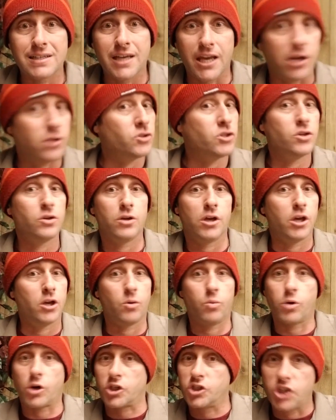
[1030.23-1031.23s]
It'll
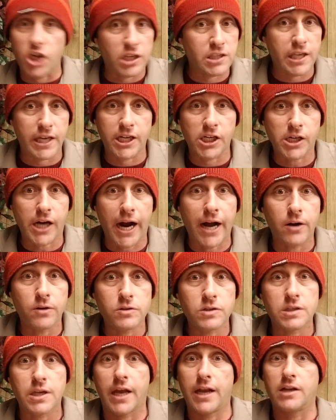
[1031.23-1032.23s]
work just like your
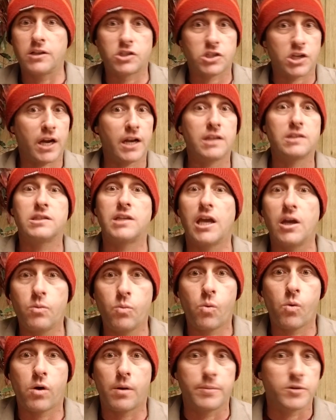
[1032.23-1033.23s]
house, and it's going to stay
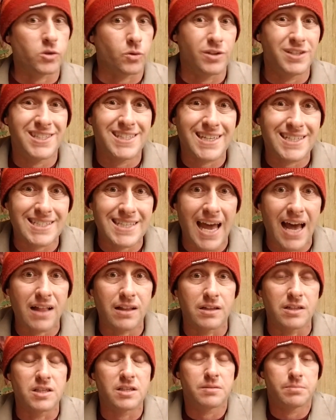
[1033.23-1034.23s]
warm. It's only 6
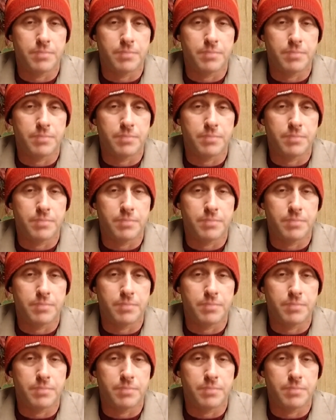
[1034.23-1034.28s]
gallons.